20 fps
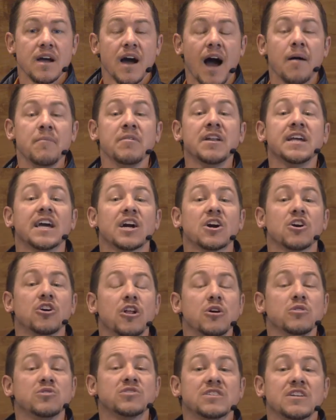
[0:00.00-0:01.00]
I'm going to get
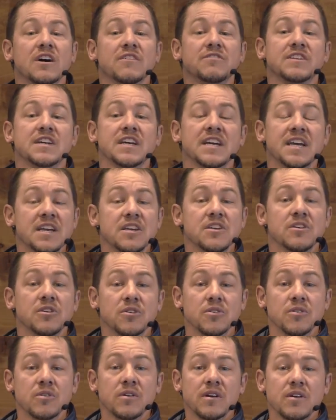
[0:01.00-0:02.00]
close enough to hit
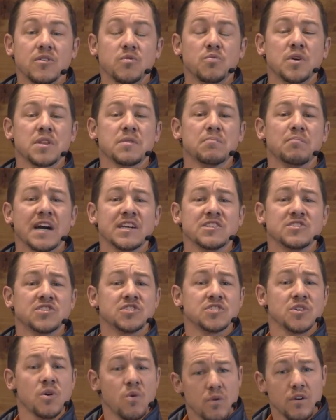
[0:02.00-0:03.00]
you with my
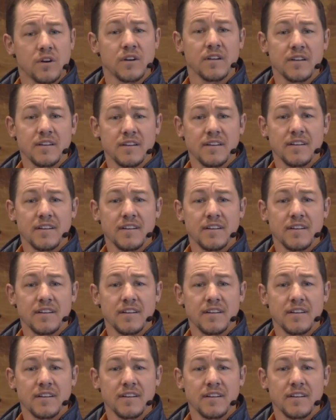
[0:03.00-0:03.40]
sword.